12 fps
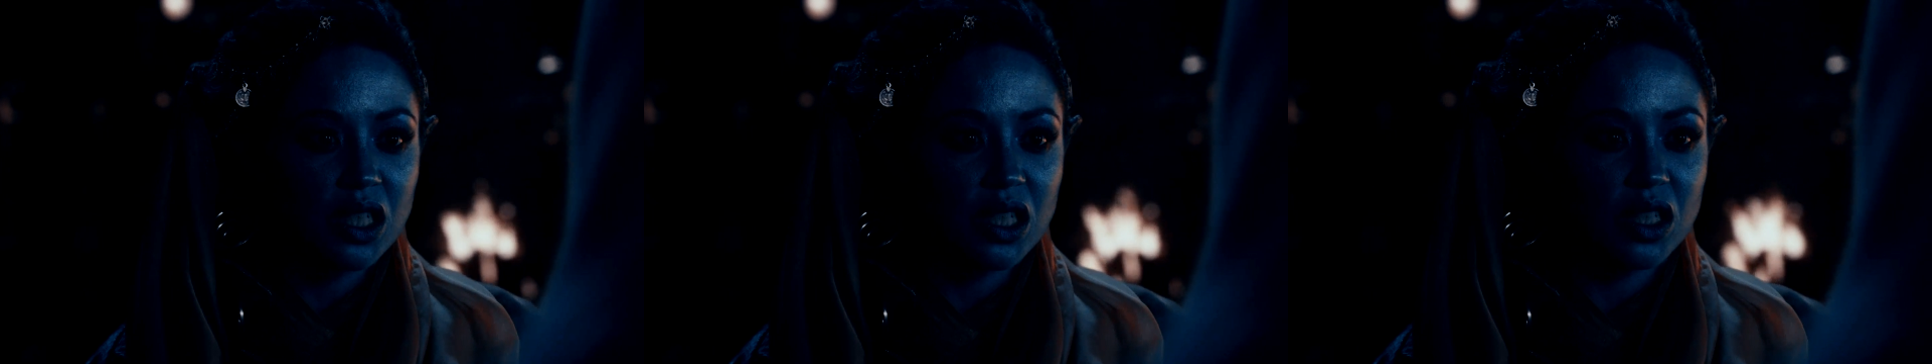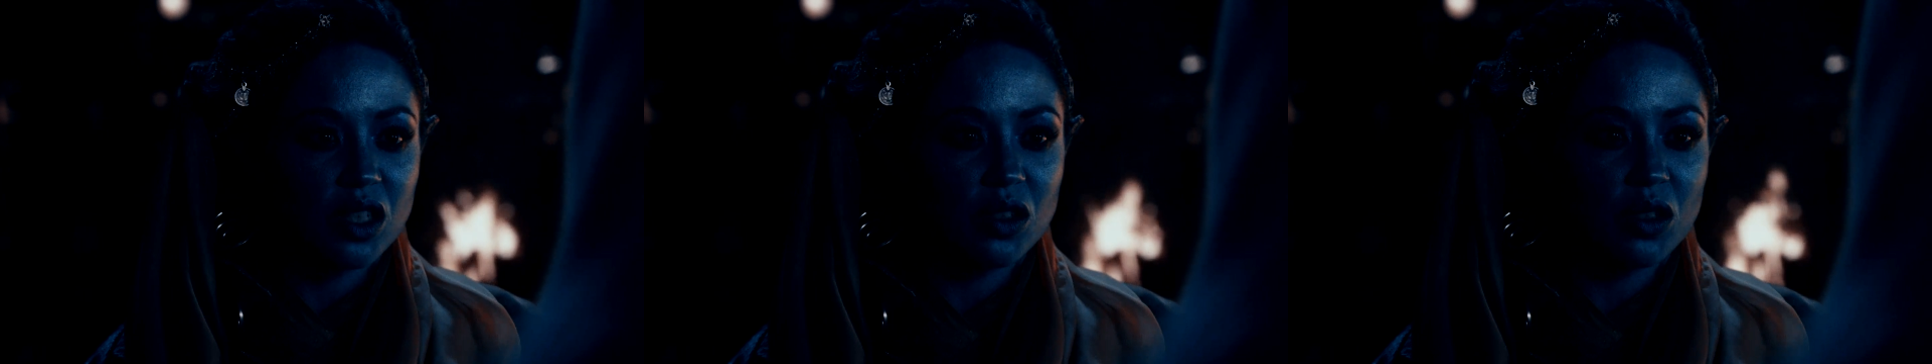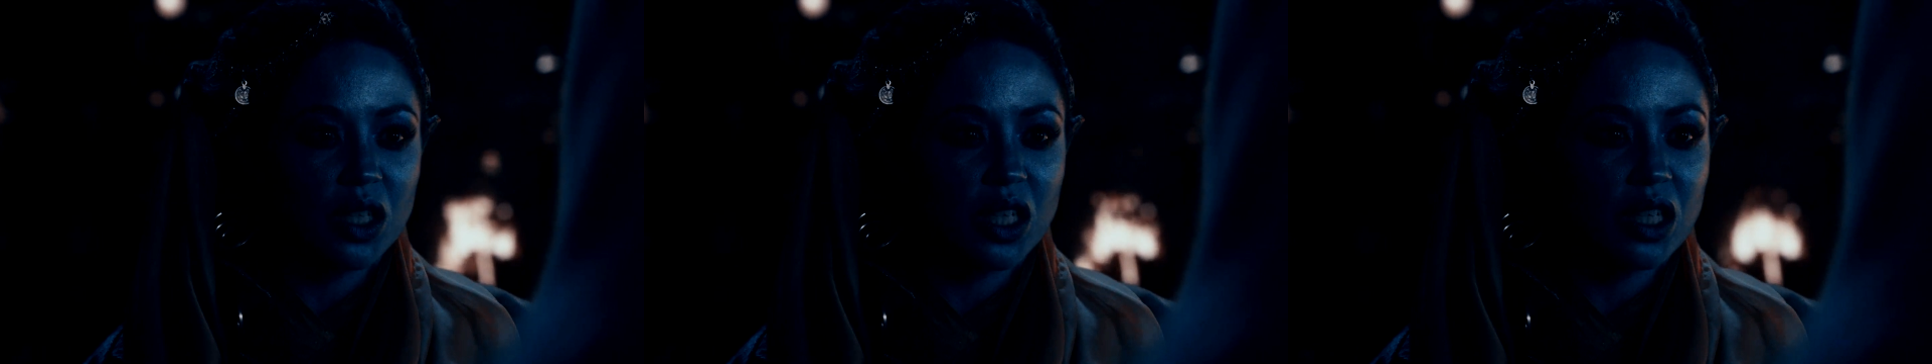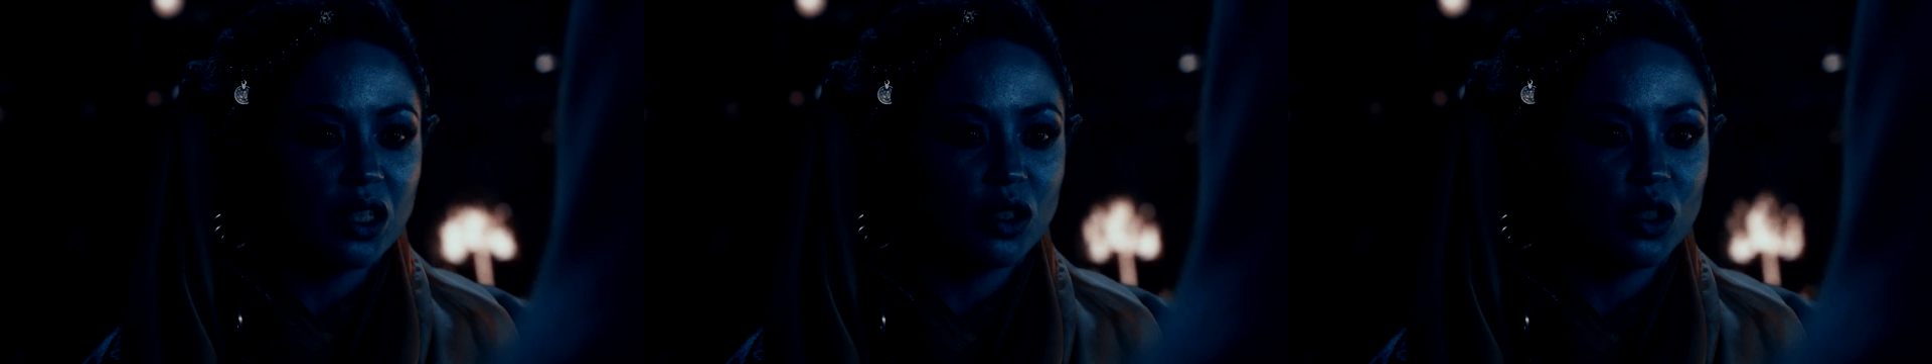and you'll
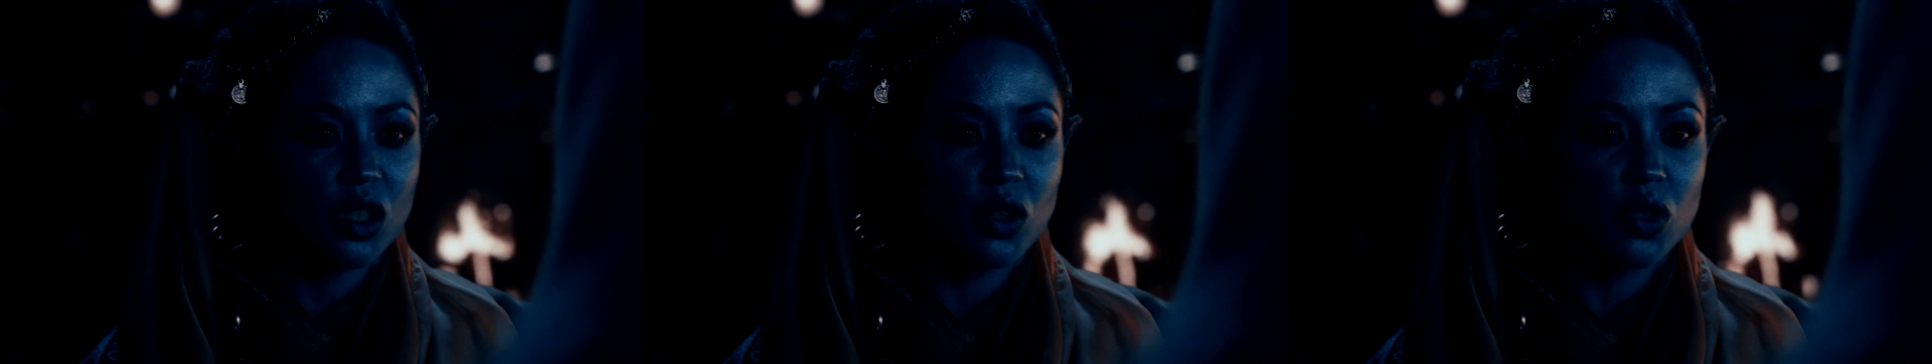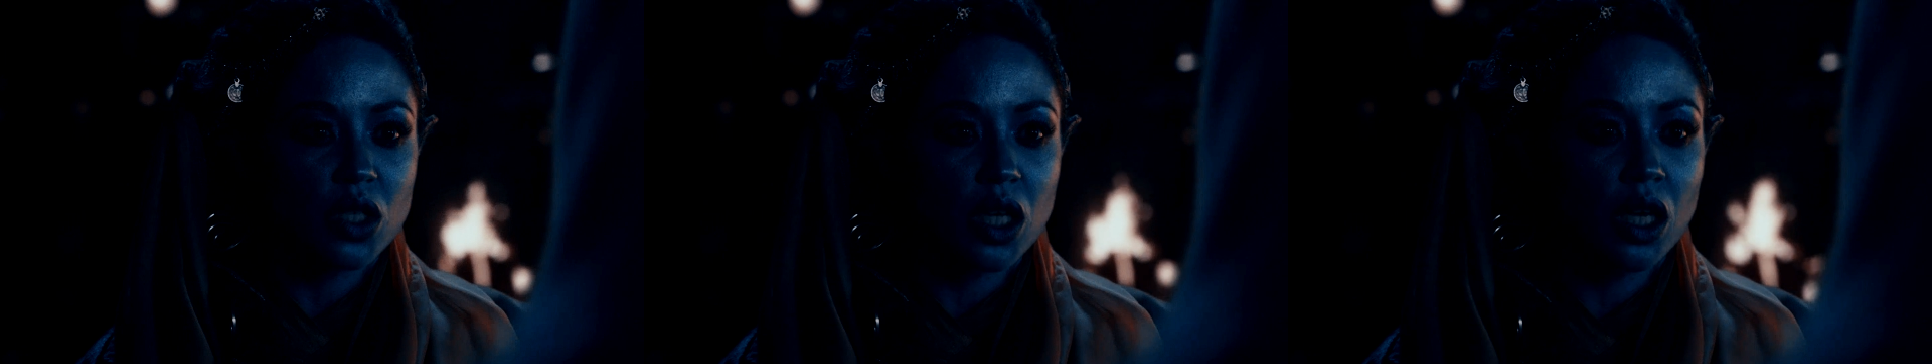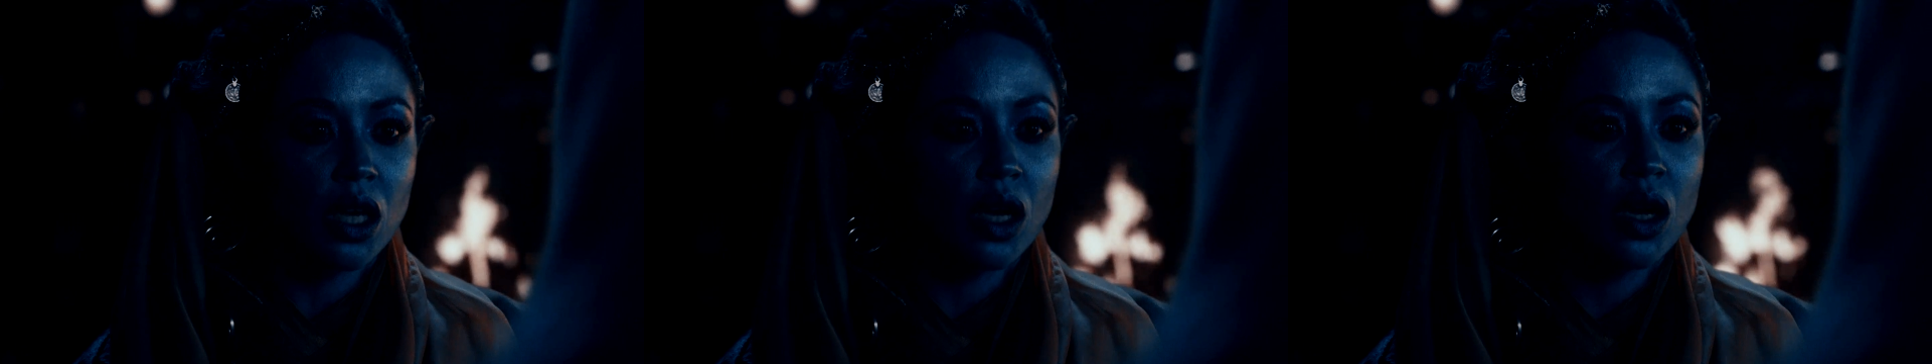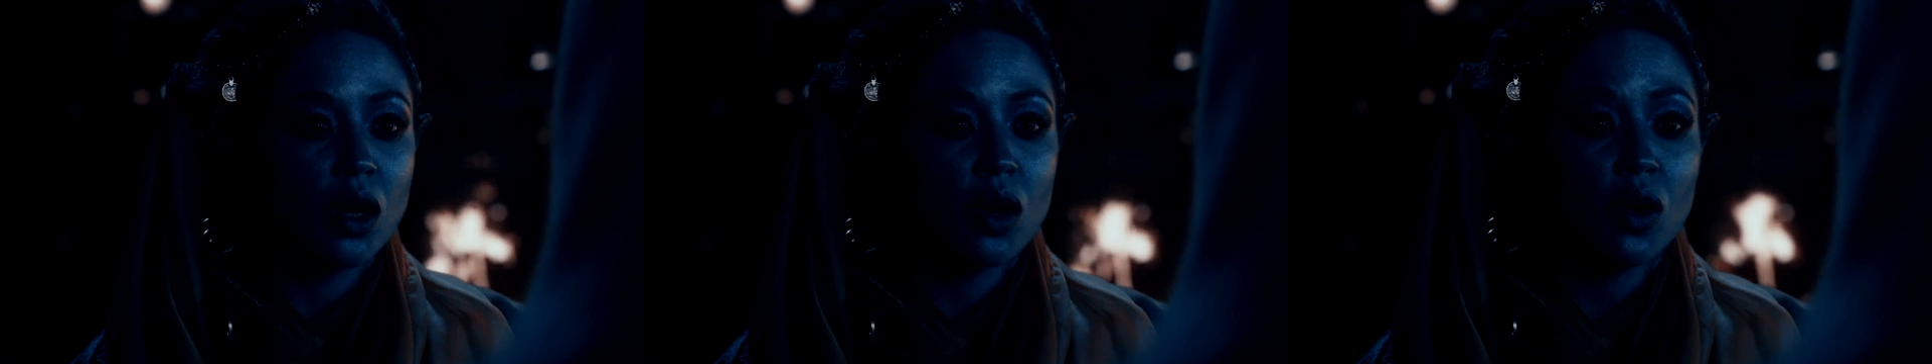kill Josie
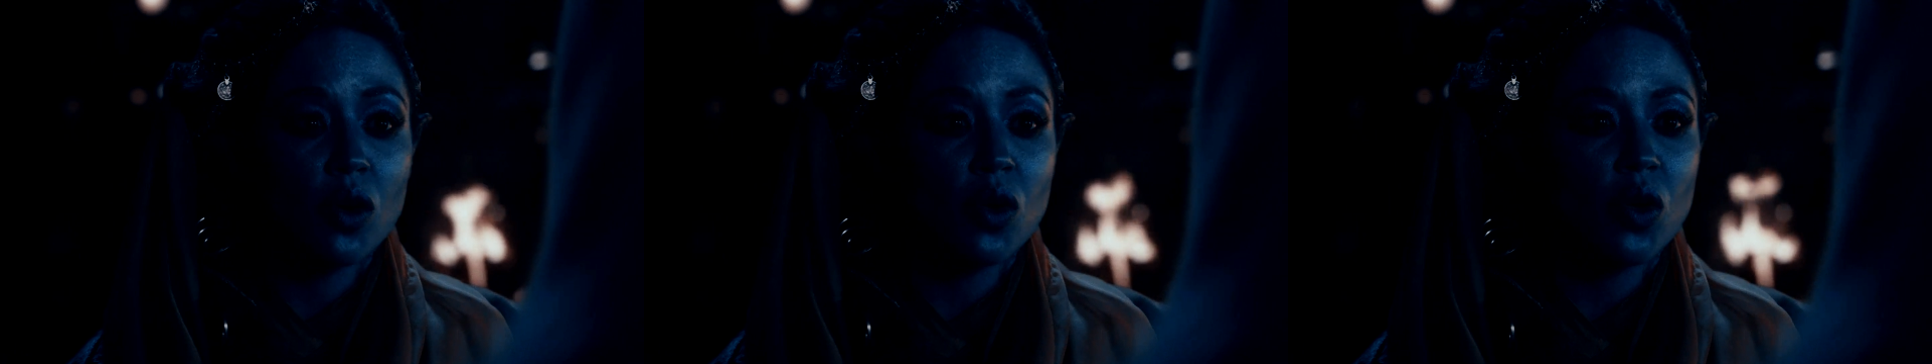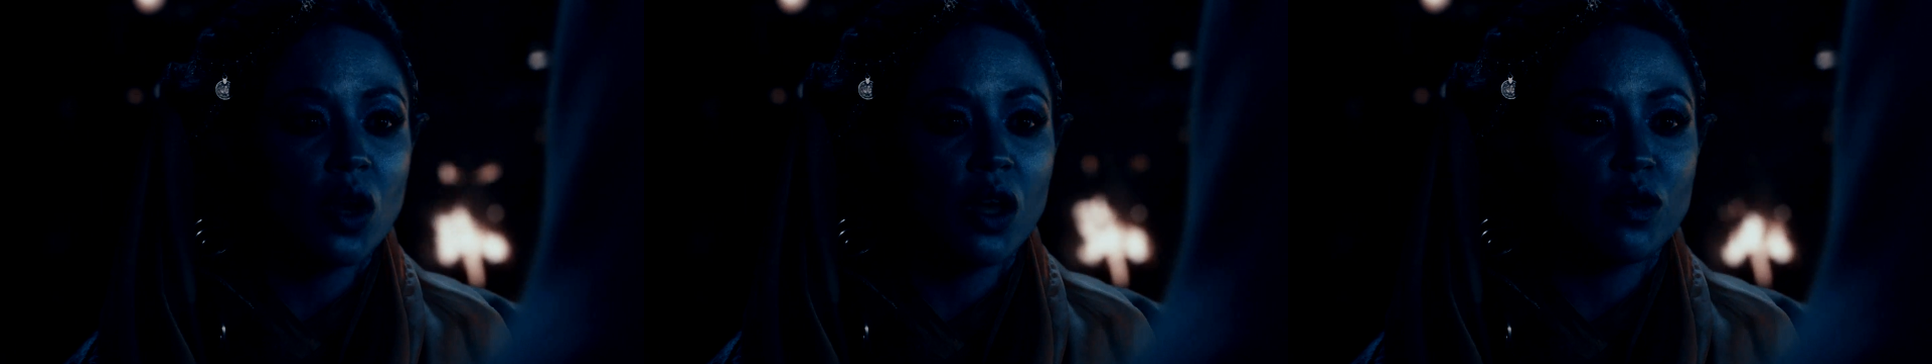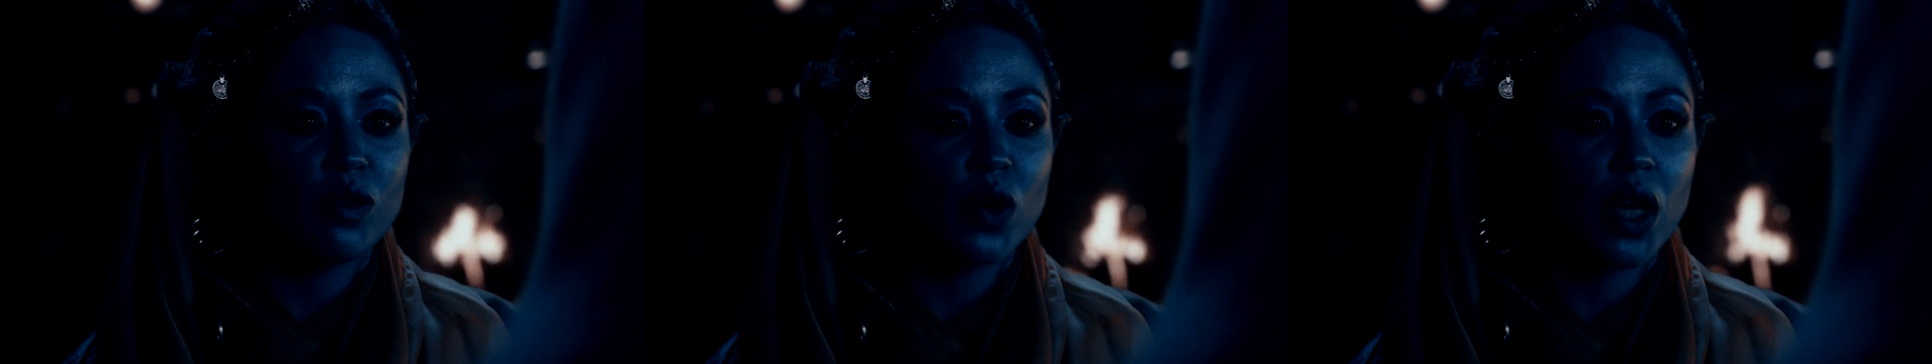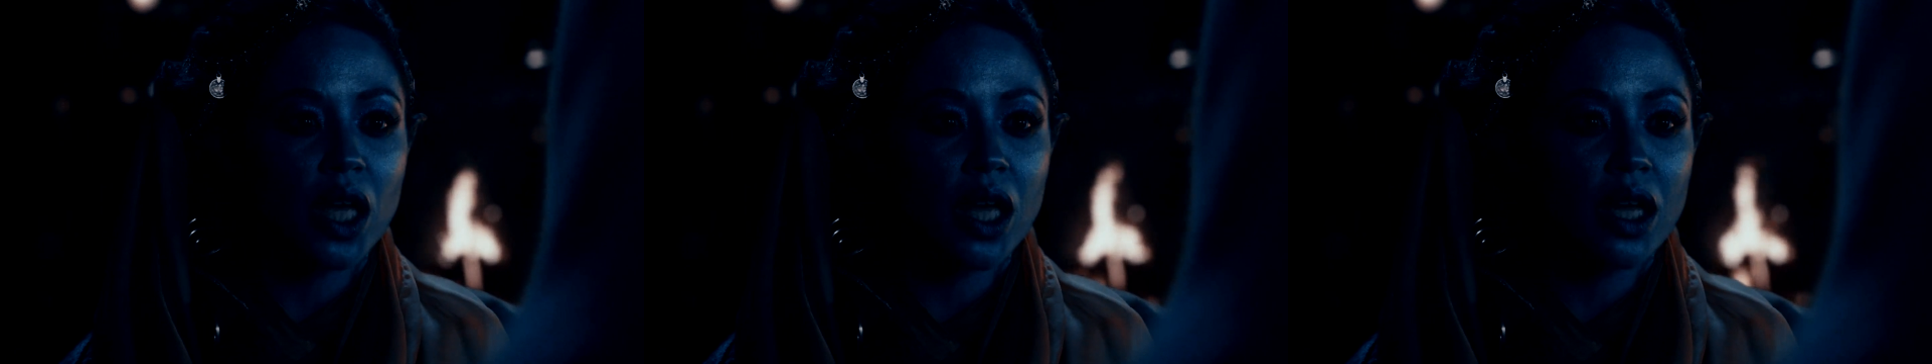all over
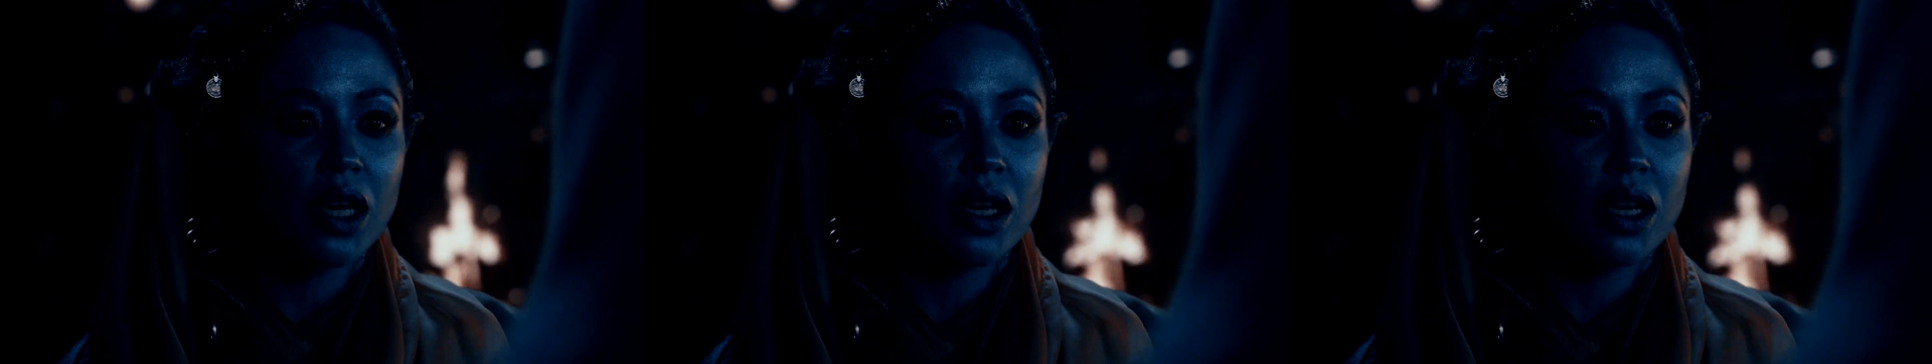again.